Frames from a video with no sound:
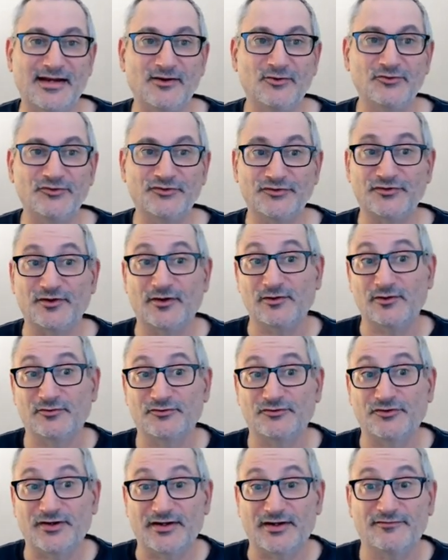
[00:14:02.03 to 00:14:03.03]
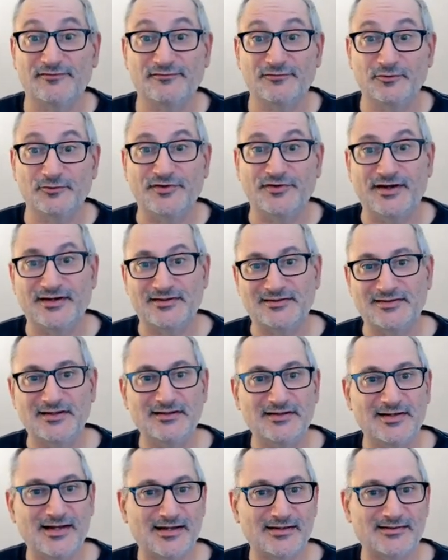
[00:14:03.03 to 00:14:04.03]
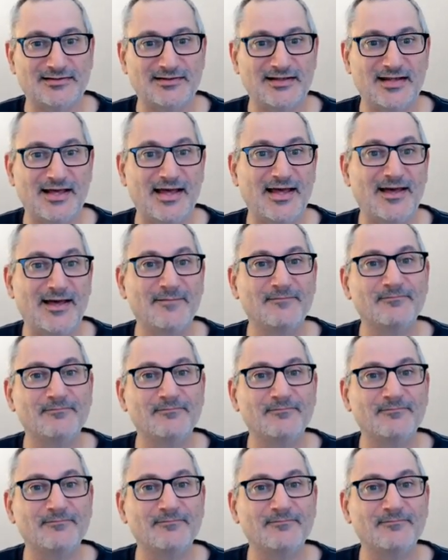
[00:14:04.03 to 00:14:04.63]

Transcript: So alongside our full text index there,